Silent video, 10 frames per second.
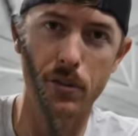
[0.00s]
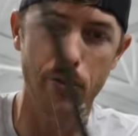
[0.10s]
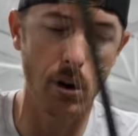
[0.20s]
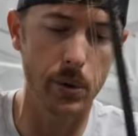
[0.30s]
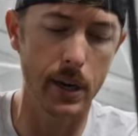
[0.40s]

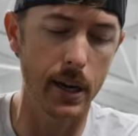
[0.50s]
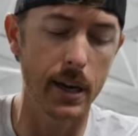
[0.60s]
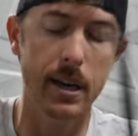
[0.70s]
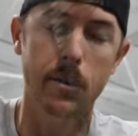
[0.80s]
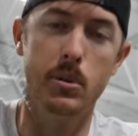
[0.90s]
throwing
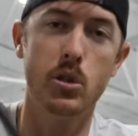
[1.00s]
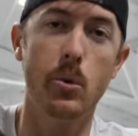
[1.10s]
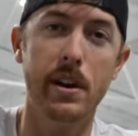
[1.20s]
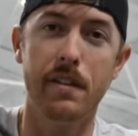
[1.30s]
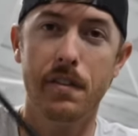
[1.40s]

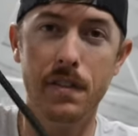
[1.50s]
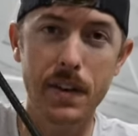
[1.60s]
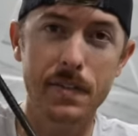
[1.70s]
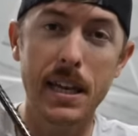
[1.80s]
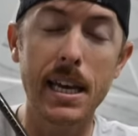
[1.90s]
between
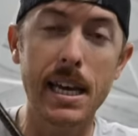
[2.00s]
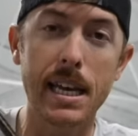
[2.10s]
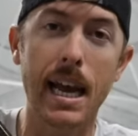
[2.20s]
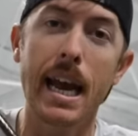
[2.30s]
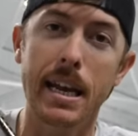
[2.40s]

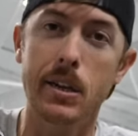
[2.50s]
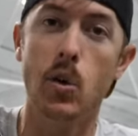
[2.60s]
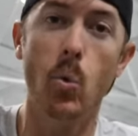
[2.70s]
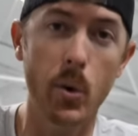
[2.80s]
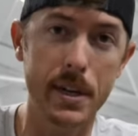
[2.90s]
15 and
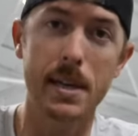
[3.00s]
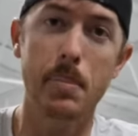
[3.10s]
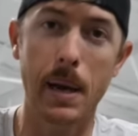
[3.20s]
20